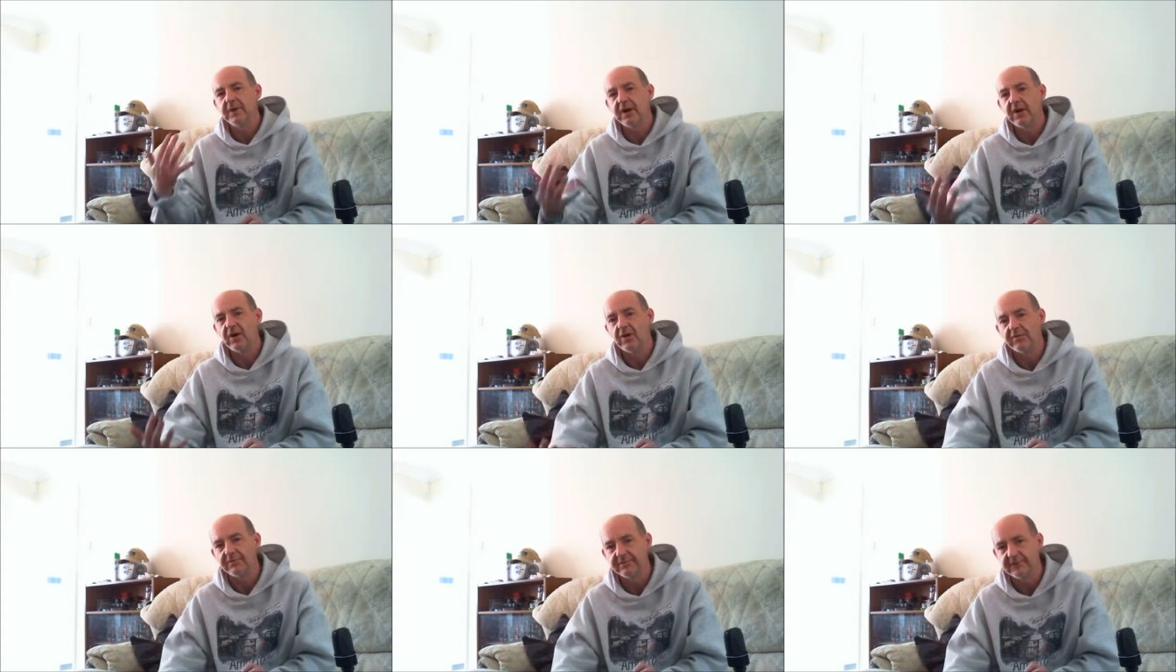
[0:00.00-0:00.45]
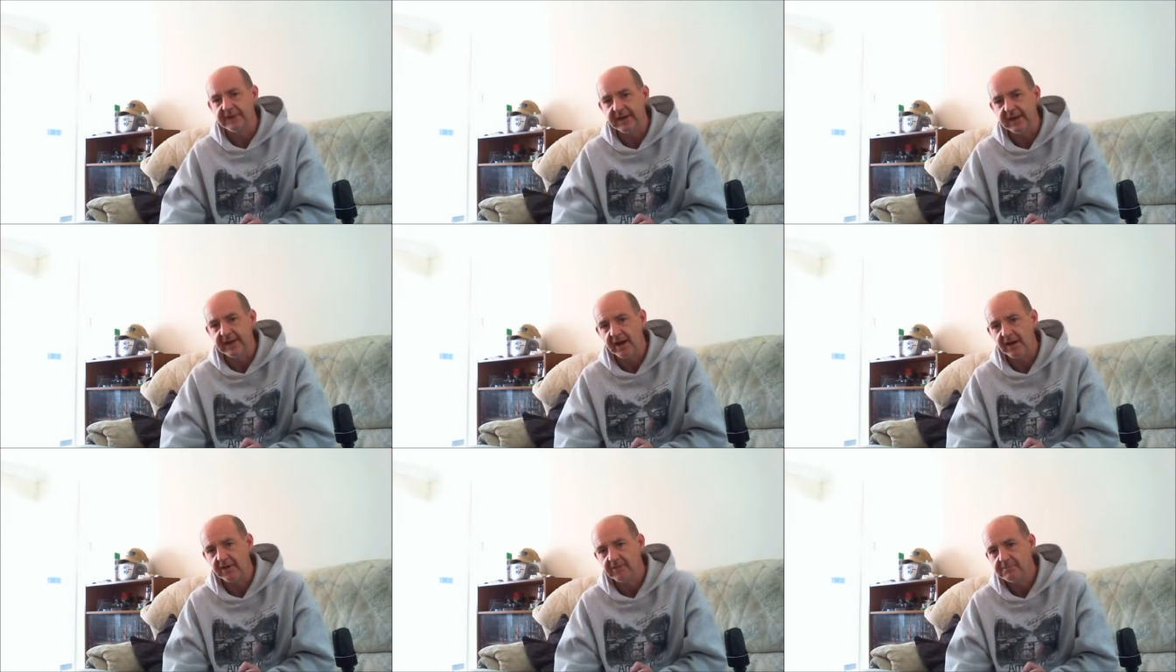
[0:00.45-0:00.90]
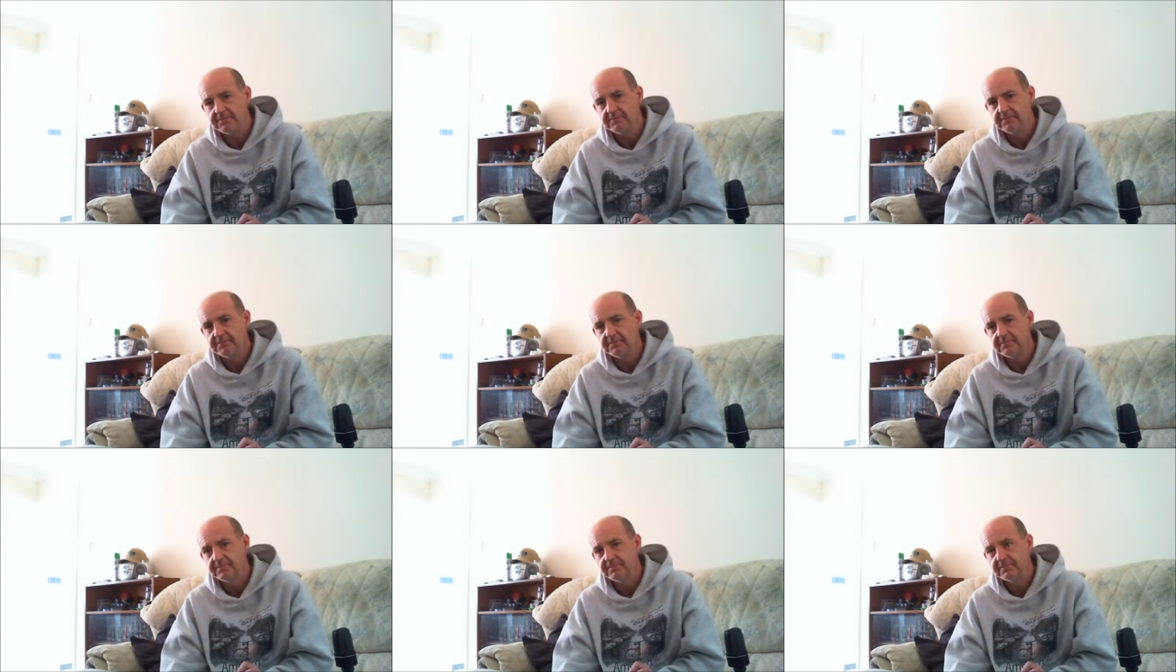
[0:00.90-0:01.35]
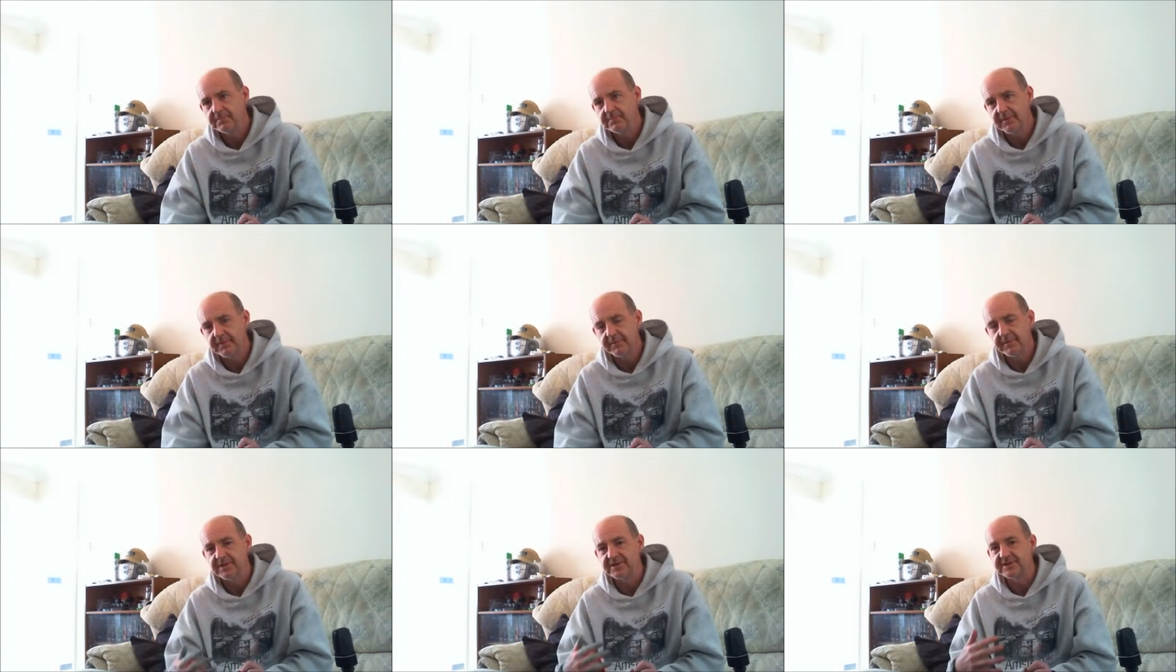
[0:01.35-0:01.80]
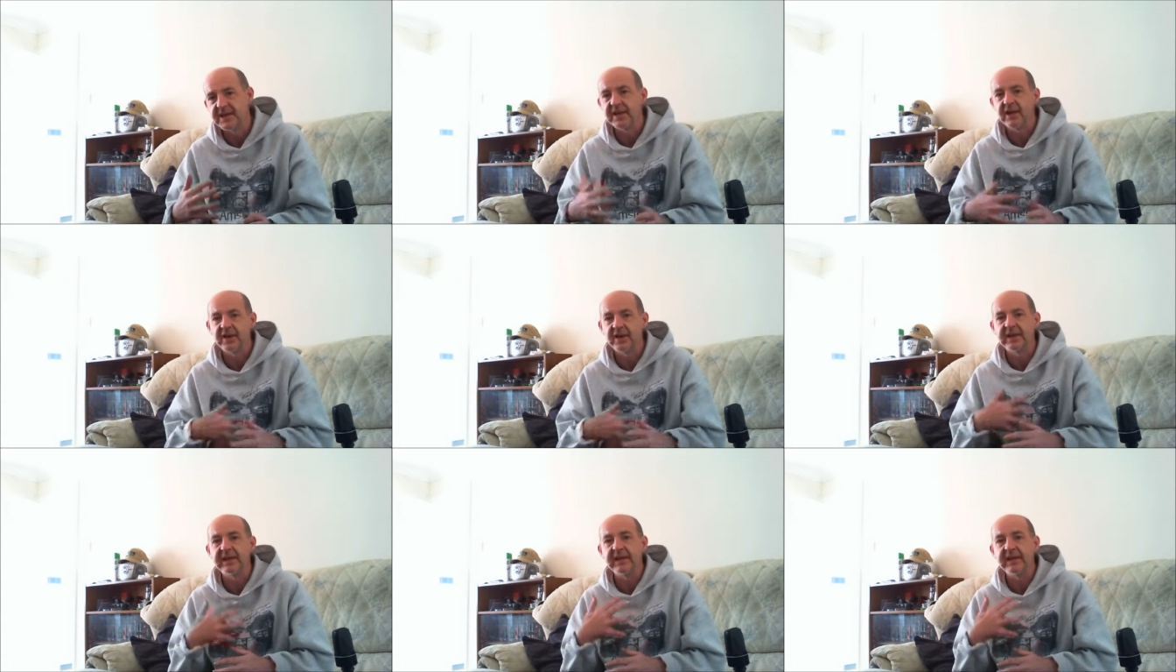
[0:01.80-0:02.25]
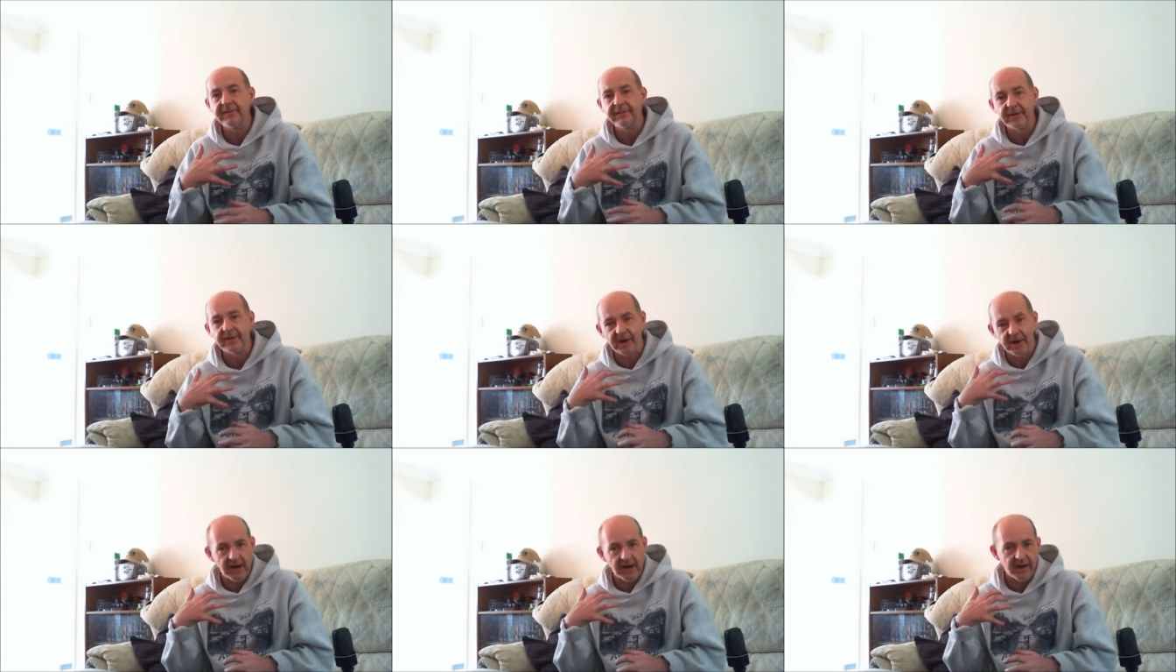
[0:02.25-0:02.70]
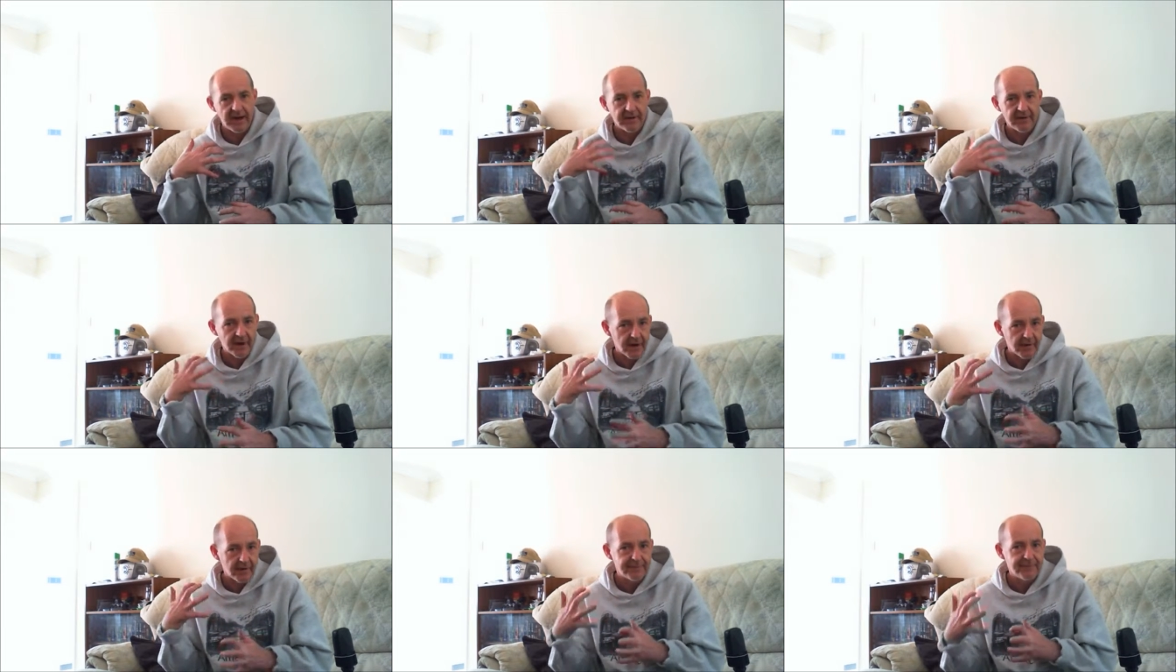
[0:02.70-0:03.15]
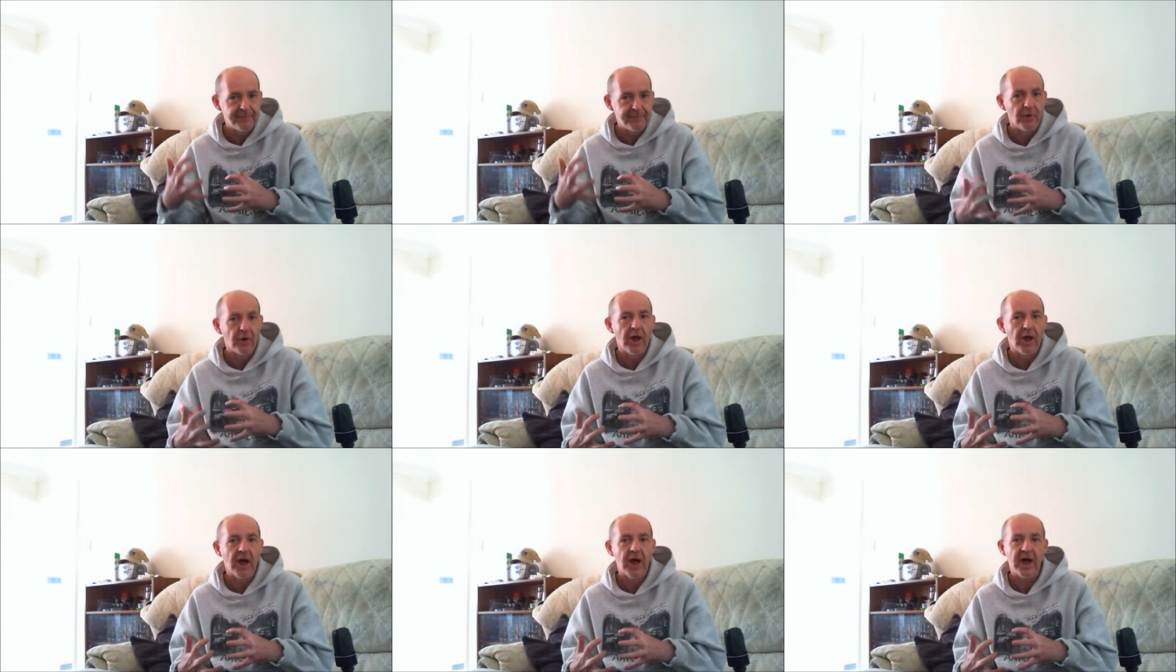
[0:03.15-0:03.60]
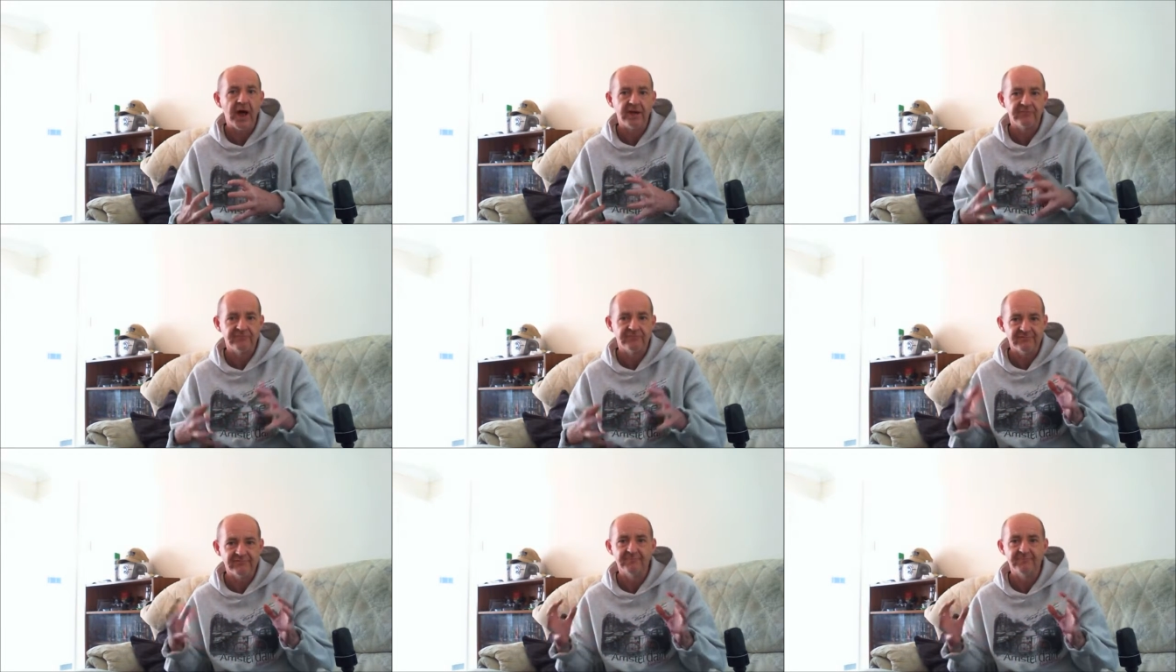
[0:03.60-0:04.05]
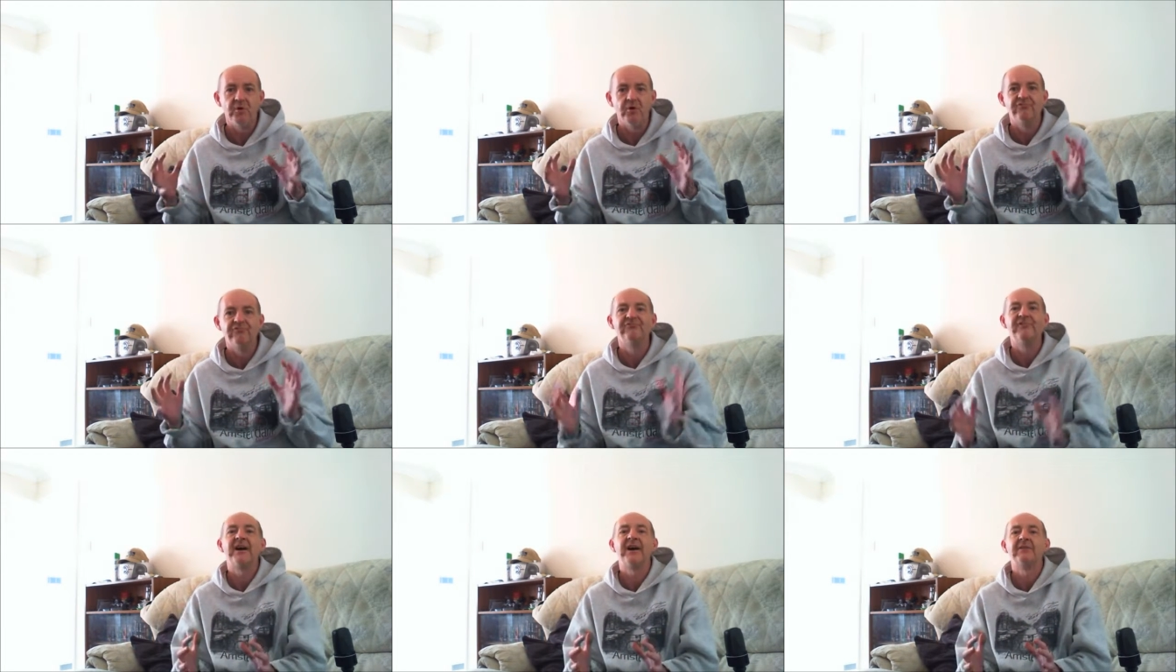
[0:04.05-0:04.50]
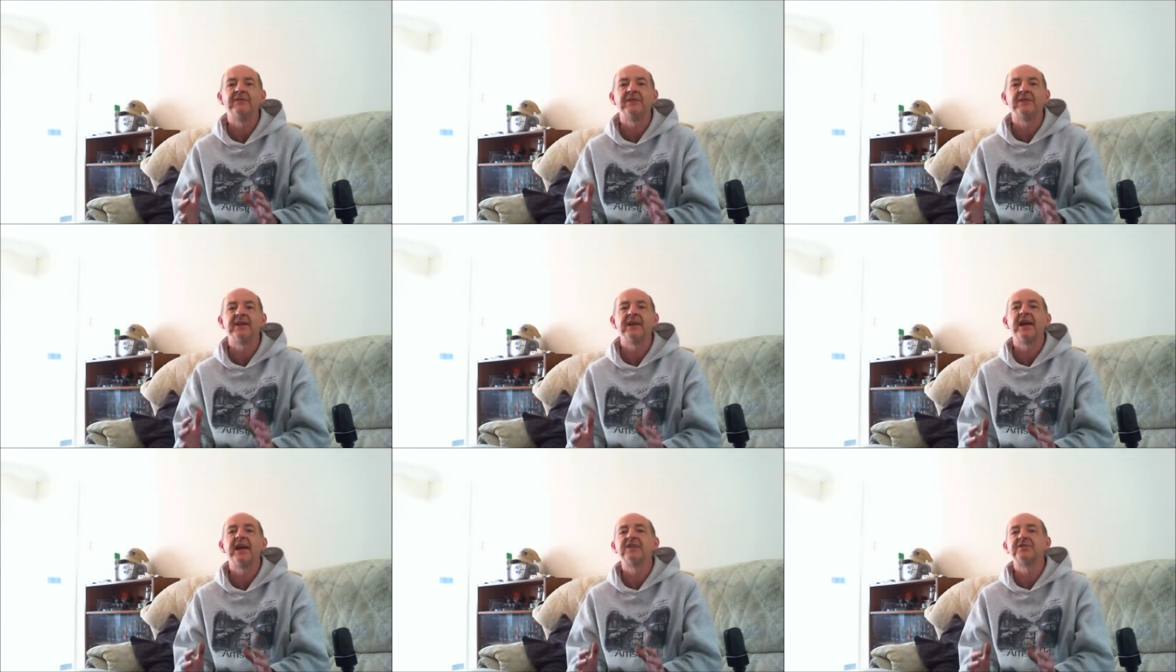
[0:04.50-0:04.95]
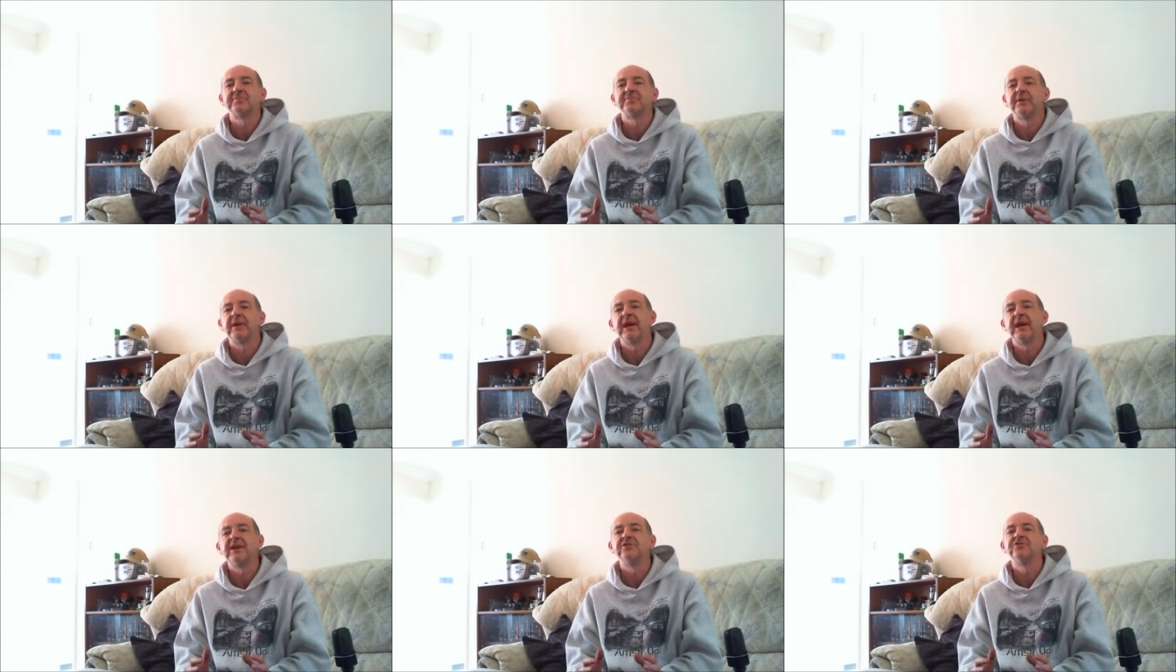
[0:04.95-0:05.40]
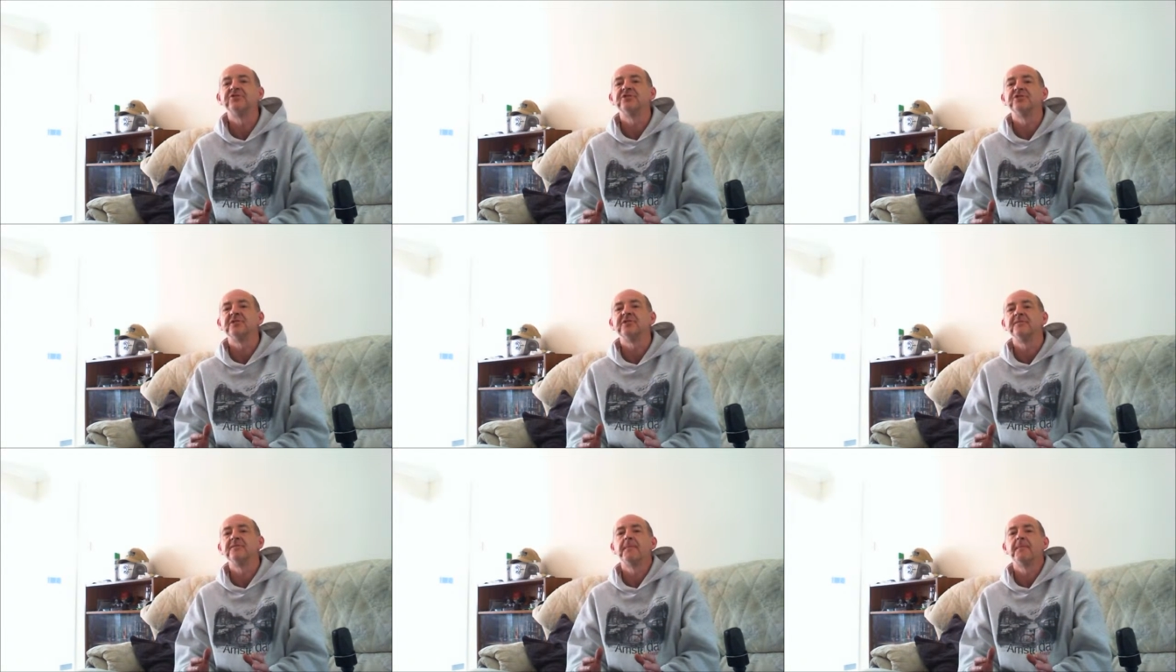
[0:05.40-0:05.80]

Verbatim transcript: on video, because then I can give a fuller and more rounded explanation